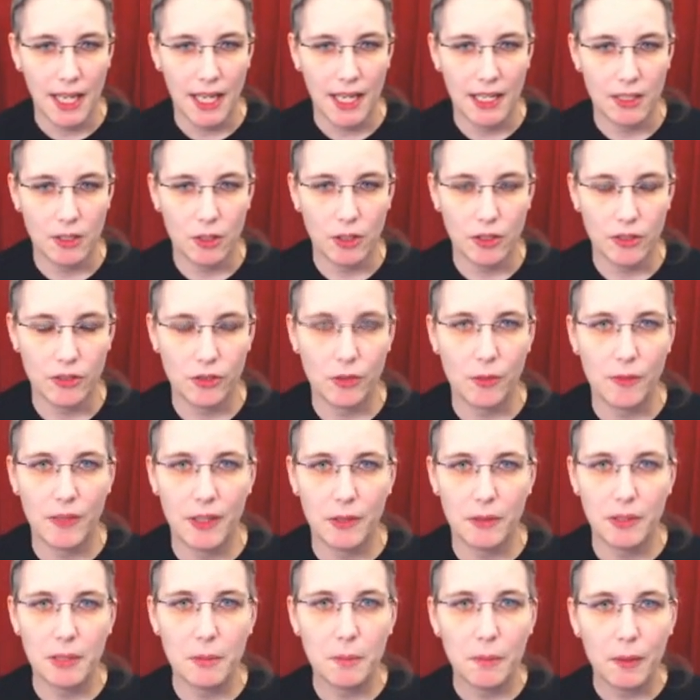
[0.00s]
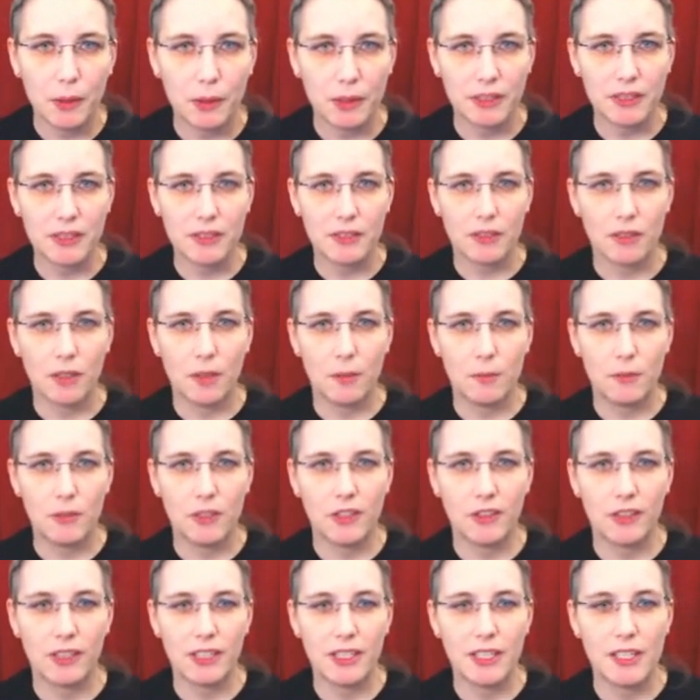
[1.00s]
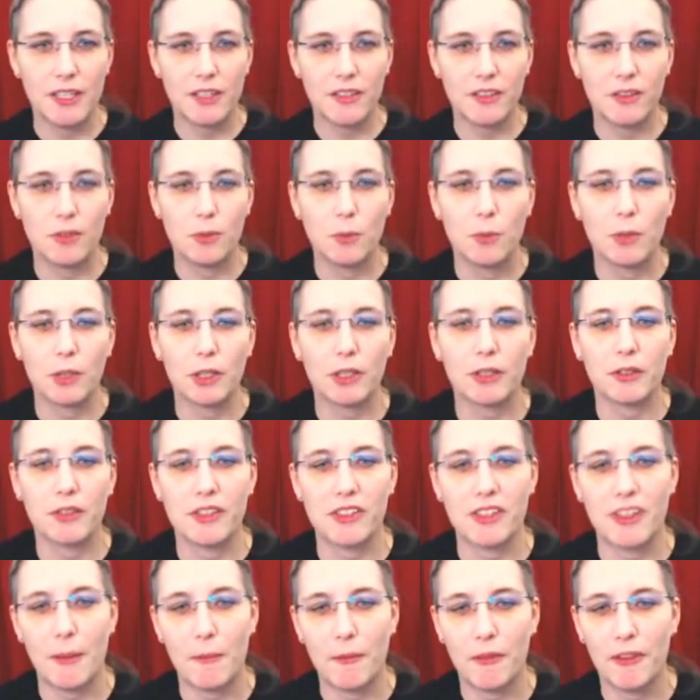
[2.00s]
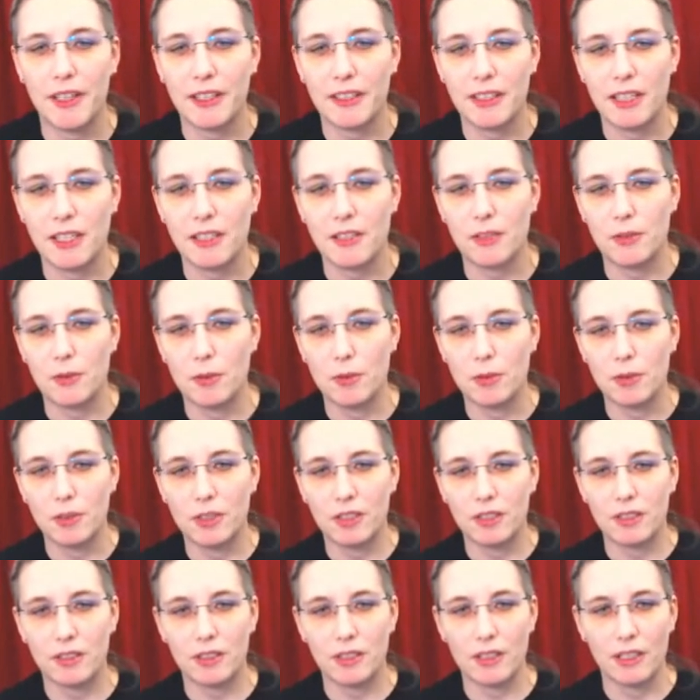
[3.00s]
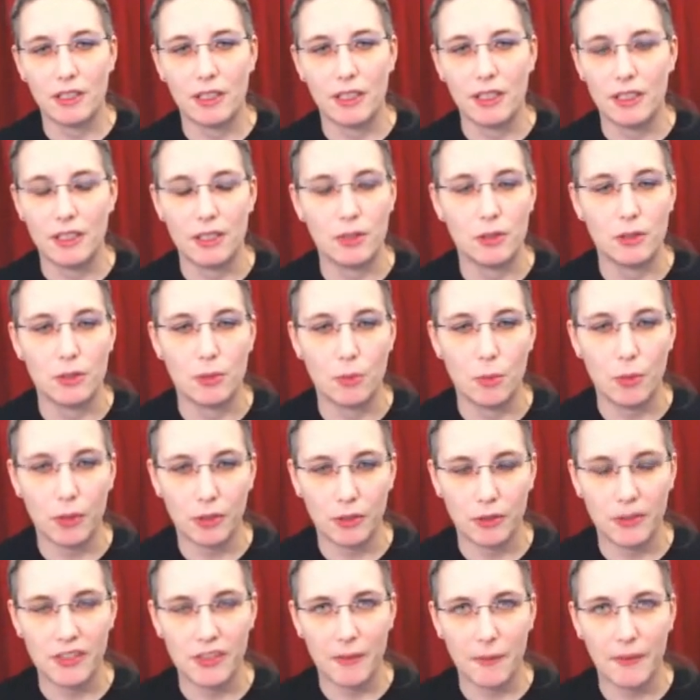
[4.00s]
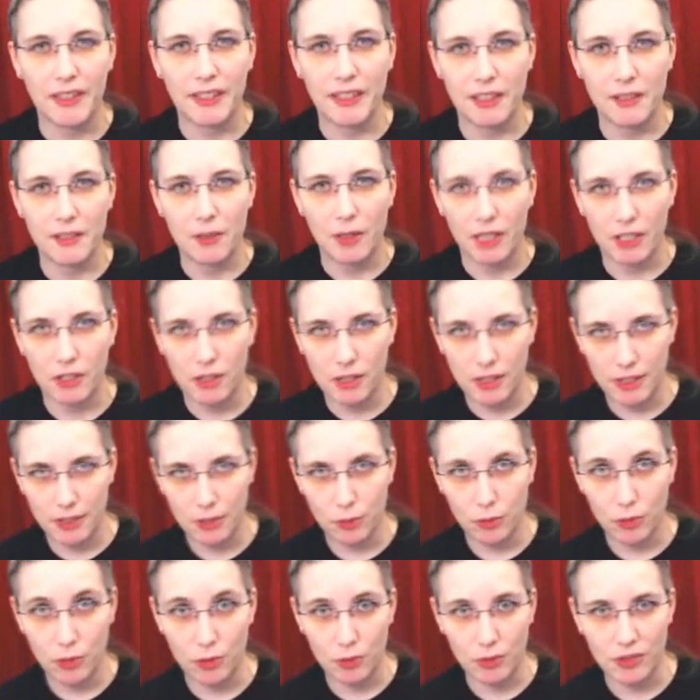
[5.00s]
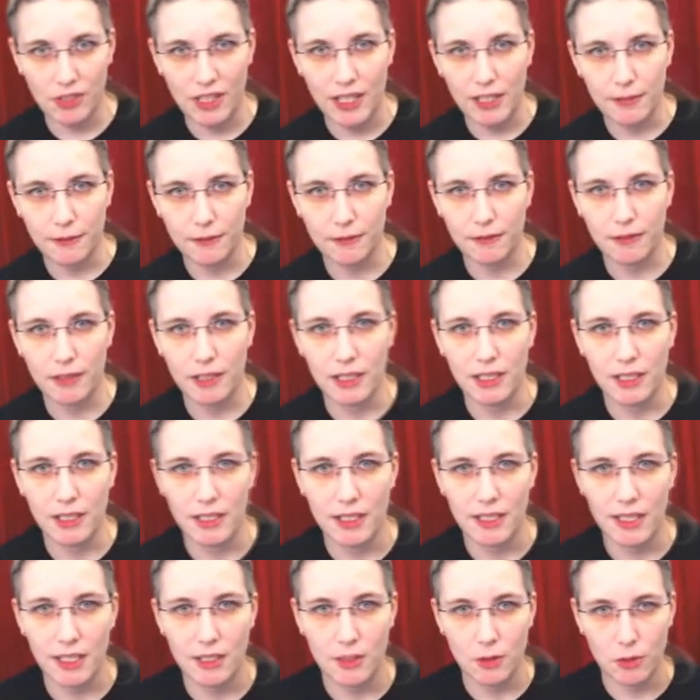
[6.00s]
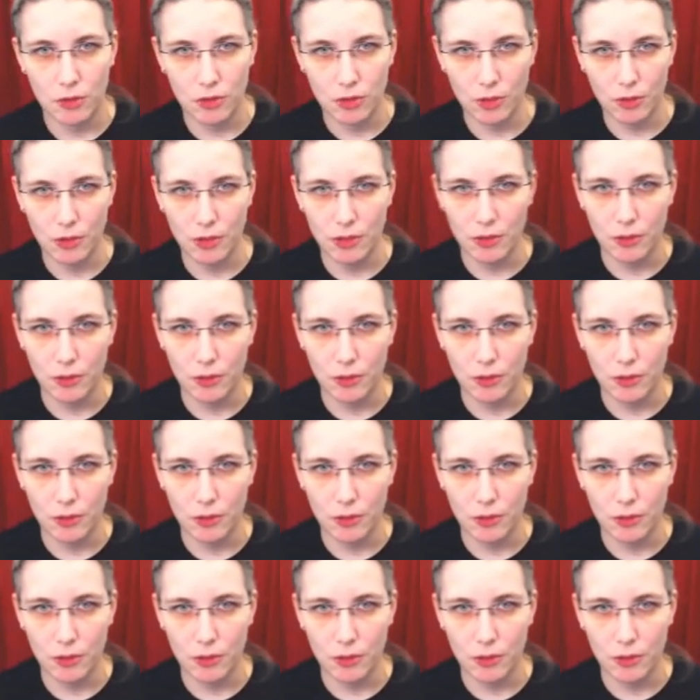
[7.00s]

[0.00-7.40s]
And also very important, obviously, is you work on something that you'd uh, you, you work on something that you actually use yourself and that you enjoy